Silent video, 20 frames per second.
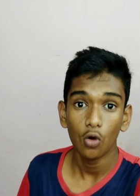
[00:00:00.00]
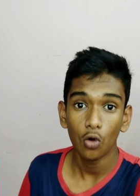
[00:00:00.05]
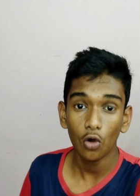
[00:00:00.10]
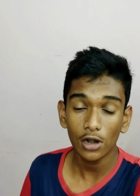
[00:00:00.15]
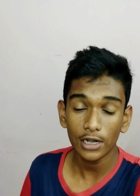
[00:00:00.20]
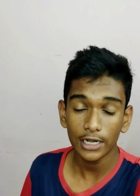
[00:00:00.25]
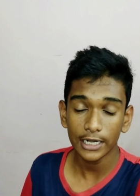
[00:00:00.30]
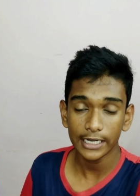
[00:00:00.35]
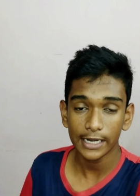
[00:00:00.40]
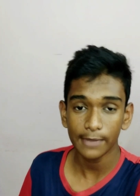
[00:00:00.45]

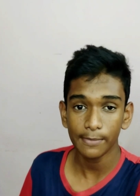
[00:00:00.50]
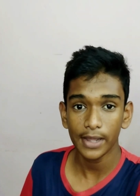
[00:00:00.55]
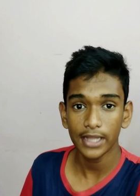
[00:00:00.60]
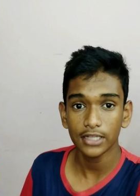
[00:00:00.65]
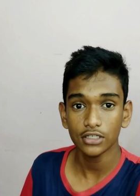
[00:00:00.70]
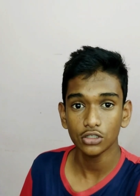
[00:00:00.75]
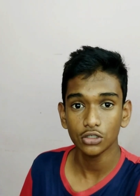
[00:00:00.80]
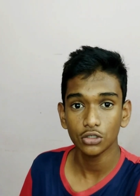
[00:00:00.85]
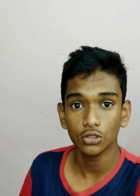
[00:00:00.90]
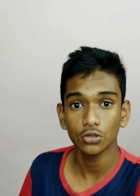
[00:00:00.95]
Hole
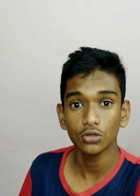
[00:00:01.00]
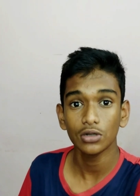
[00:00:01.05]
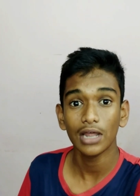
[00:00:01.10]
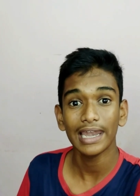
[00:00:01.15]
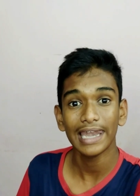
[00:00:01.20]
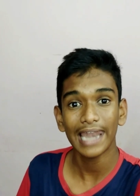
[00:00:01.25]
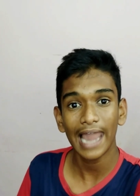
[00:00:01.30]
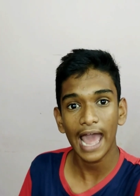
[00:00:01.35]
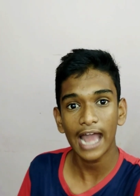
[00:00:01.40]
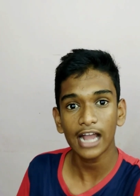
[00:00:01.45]
determines to
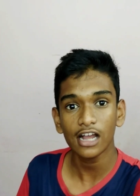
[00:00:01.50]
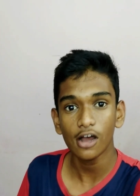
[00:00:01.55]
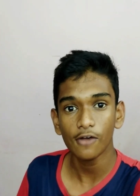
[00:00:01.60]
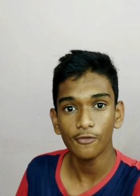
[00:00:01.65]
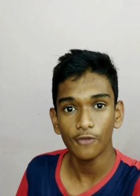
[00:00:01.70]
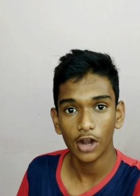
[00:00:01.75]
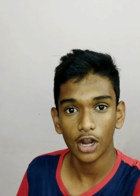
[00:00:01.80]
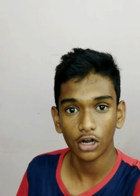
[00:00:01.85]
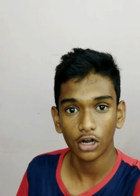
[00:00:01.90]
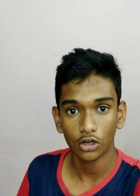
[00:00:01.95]
a lack of
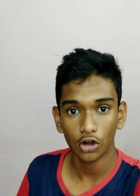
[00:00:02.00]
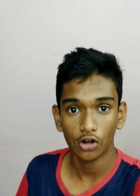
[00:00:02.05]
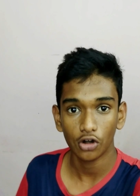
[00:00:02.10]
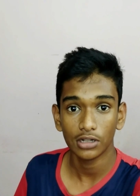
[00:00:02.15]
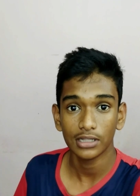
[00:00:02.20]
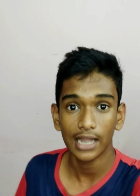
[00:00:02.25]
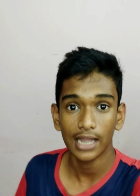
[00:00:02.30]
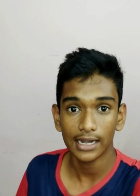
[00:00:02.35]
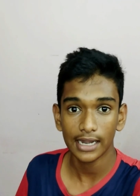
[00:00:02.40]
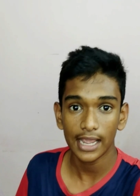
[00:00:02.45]
electron
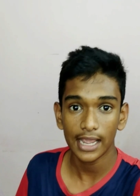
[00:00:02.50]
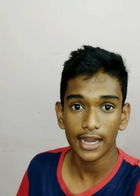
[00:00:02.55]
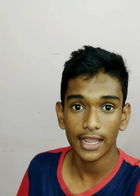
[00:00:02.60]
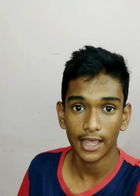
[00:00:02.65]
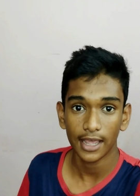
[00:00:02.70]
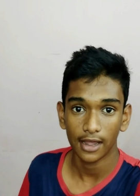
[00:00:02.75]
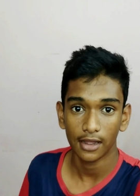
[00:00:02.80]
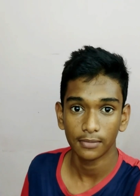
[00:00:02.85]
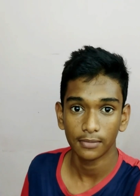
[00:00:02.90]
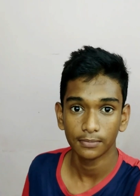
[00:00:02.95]
in that
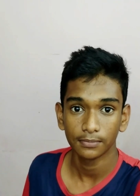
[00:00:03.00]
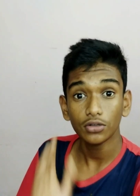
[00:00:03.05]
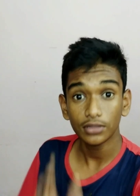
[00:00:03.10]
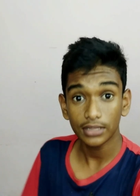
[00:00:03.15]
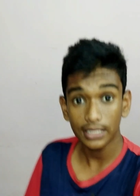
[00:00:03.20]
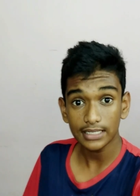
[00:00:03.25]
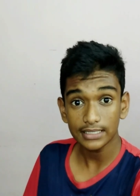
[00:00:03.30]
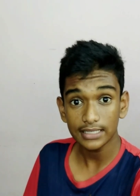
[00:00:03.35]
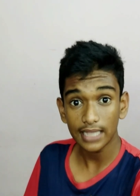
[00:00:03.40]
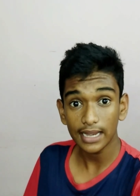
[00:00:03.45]
area. So
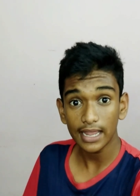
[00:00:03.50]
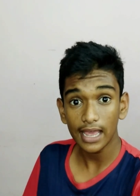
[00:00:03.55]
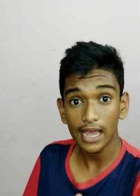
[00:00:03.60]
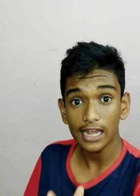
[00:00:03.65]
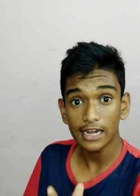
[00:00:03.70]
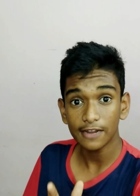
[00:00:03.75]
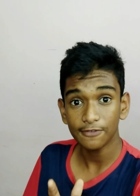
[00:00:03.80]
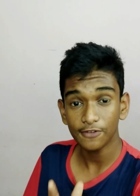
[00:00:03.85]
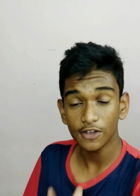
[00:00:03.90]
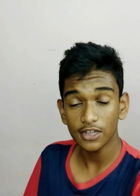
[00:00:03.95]
this
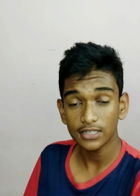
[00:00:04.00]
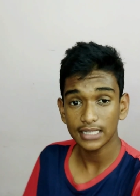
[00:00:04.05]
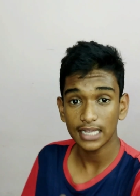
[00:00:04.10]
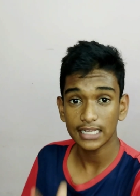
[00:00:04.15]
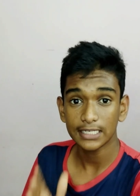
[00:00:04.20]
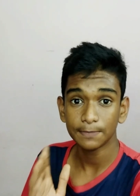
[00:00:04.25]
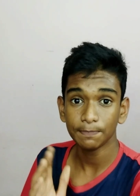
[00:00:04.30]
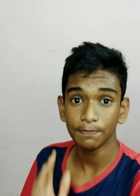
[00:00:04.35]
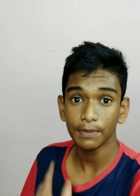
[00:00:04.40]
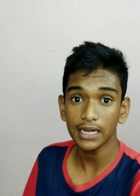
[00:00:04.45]
area refers
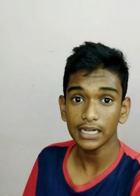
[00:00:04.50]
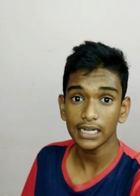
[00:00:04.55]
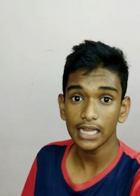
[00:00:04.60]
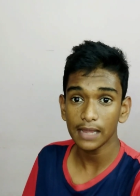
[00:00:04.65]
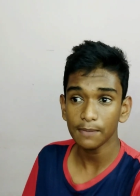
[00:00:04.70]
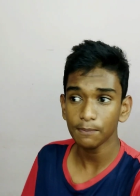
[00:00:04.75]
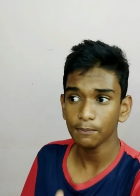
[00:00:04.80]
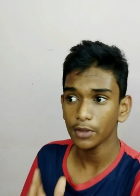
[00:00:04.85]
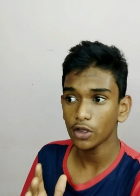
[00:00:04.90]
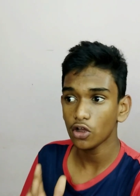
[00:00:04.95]
as P
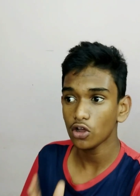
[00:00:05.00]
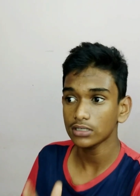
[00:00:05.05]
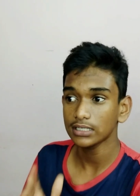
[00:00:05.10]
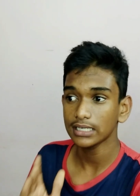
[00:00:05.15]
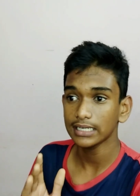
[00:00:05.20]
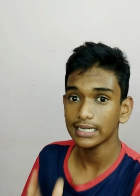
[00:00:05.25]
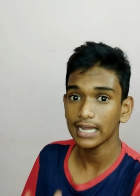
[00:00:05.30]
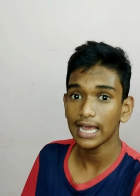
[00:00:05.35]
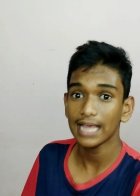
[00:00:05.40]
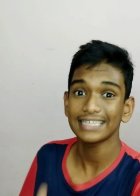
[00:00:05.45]
type because
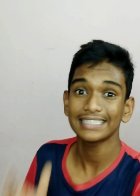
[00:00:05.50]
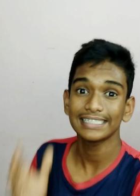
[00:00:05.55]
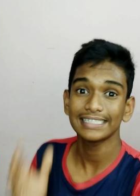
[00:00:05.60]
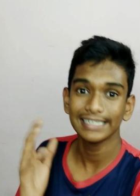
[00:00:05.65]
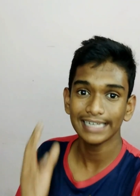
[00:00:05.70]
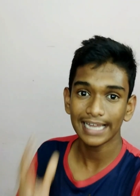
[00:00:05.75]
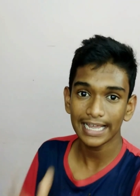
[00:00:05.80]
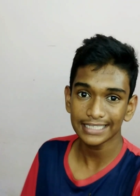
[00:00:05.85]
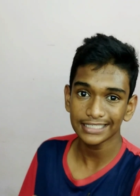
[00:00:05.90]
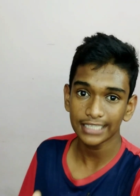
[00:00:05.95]
it has
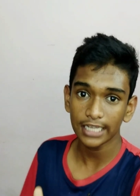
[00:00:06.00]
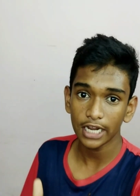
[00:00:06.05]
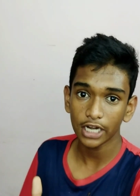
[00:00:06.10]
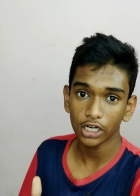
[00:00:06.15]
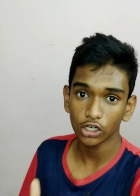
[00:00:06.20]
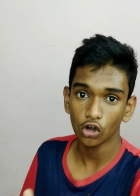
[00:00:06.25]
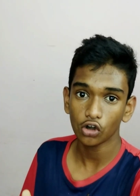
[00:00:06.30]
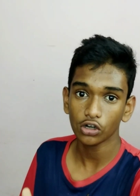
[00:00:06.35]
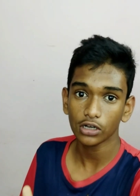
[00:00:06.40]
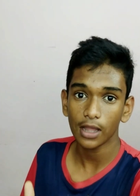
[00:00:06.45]
less
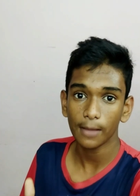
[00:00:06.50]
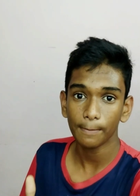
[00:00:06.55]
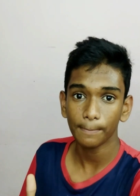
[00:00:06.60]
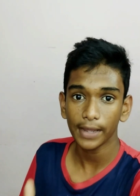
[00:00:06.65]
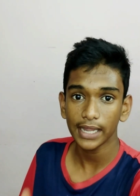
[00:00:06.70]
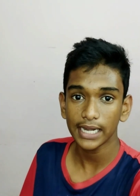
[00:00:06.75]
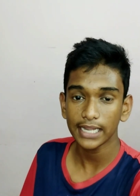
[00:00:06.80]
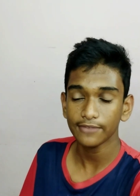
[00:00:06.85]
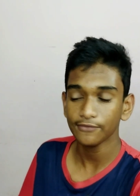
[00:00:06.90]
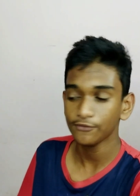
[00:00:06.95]
electron
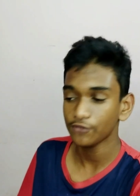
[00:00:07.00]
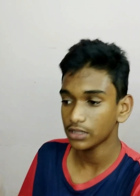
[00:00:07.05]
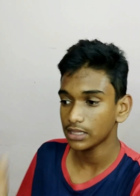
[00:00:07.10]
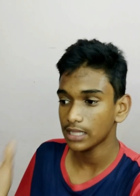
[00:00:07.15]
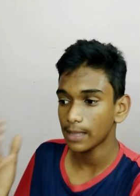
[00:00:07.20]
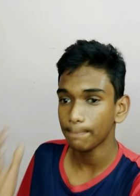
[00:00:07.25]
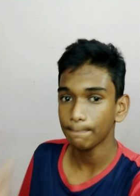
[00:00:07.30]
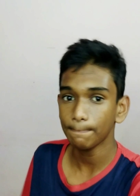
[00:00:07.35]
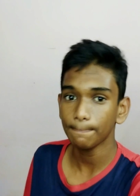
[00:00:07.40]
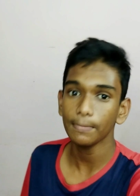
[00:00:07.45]
comparing with
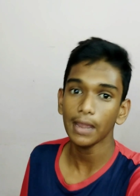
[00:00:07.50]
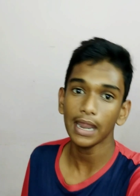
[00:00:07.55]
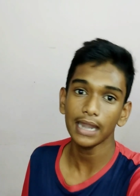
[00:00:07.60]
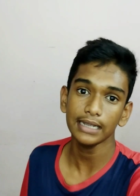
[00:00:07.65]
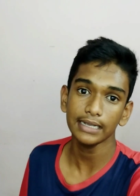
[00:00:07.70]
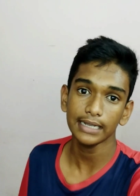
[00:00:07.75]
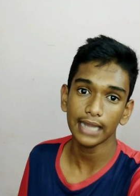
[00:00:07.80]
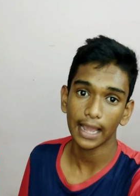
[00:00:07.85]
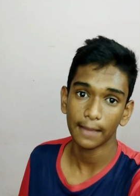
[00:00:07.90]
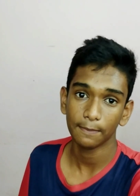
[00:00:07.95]
the
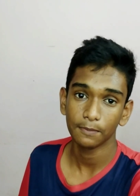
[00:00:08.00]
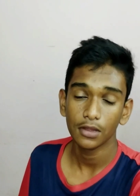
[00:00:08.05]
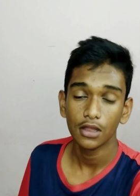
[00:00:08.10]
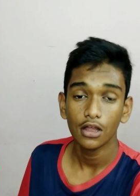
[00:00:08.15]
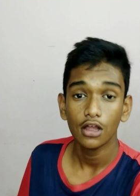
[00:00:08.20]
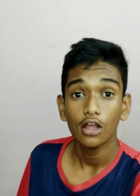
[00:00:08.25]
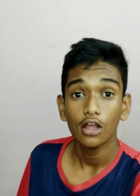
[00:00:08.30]
N type.